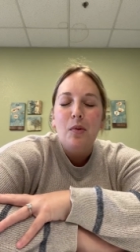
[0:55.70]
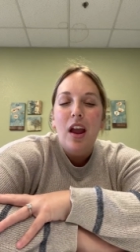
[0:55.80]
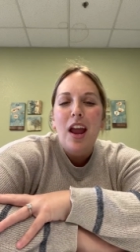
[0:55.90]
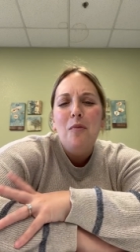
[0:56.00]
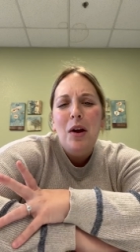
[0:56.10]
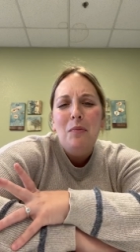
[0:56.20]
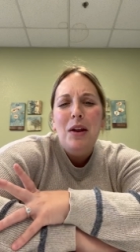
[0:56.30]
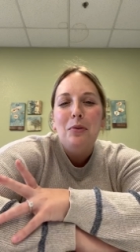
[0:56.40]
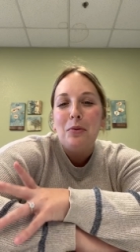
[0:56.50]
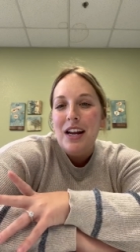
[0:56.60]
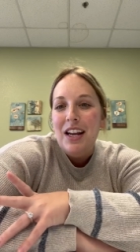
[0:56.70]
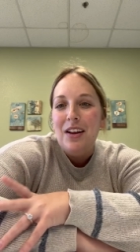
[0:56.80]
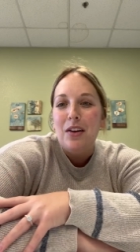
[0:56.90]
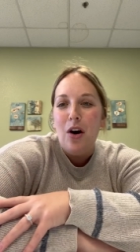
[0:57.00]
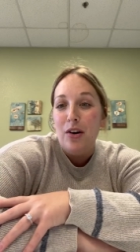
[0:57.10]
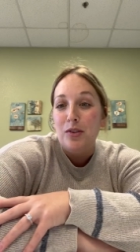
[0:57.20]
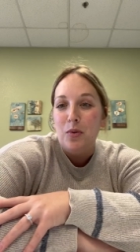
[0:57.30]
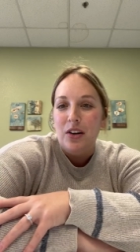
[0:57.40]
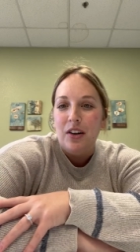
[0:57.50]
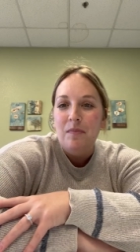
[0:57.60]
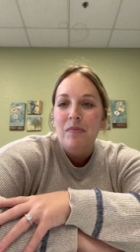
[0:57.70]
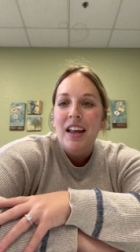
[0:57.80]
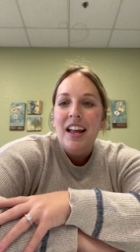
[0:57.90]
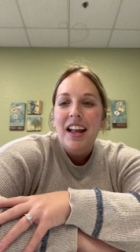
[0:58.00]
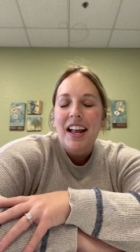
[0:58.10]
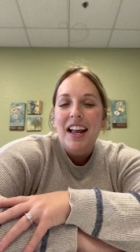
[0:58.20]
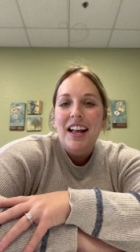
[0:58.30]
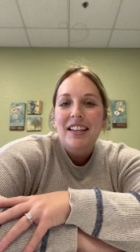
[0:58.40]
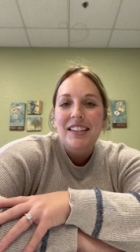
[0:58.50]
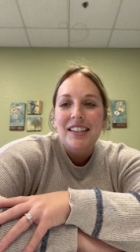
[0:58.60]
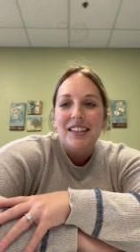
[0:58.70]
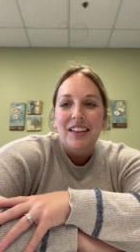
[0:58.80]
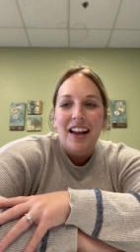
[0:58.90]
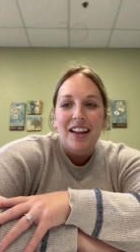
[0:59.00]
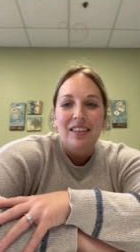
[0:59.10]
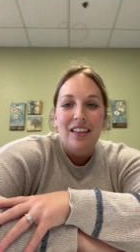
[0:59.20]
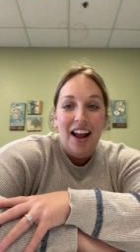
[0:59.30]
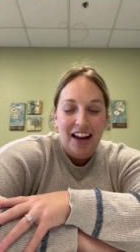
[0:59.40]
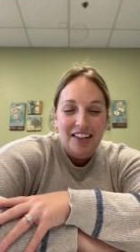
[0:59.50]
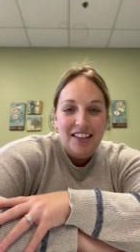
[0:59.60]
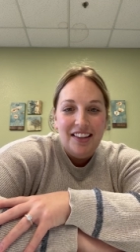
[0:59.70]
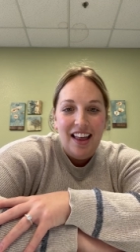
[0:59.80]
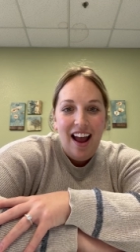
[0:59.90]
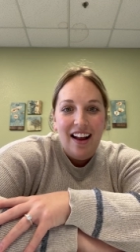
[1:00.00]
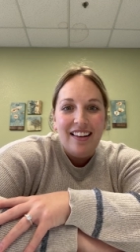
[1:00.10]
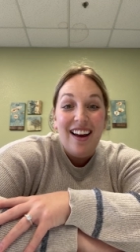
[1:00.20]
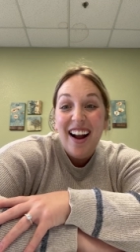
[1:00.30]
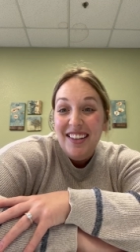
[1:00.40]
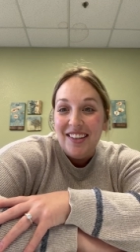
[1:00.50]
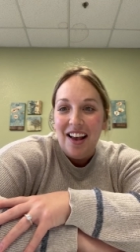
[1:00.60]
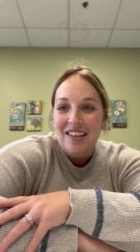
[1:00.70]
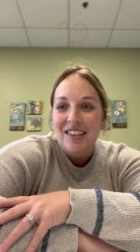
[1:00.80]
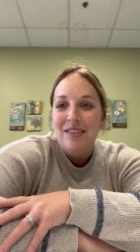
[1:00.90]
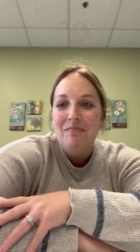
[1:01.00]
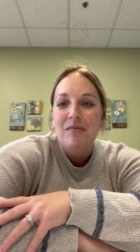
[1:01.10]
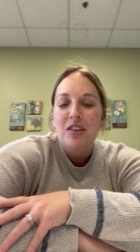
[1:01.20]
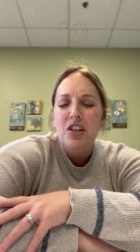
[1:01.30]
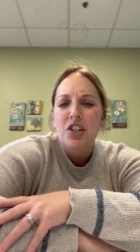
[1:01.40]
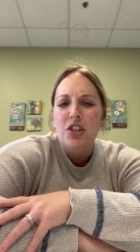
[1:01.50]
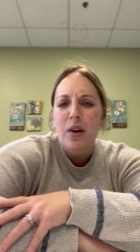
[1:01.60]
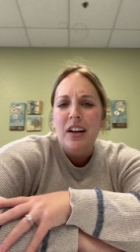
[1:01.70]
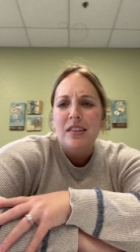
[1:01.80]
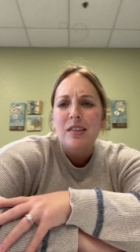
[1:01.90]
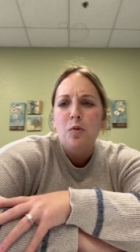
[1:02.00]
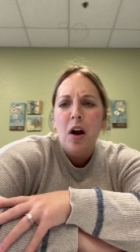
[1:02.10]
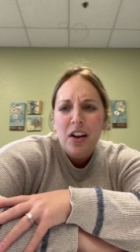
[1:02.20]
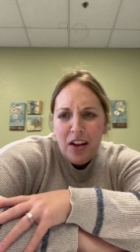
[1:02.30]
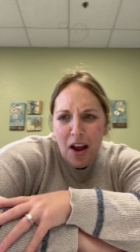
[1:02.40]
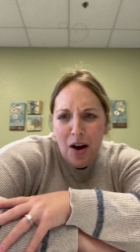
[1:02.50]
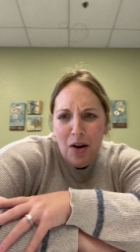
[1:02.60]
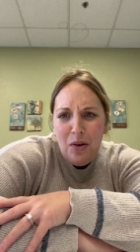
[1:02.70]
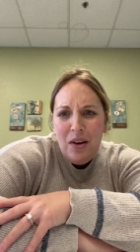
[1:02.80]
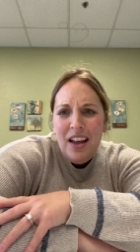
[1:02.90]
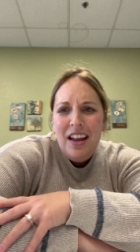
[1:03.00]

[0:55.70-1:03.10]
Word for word: And when we read God's word, it's like a light that guides us, showing us where to go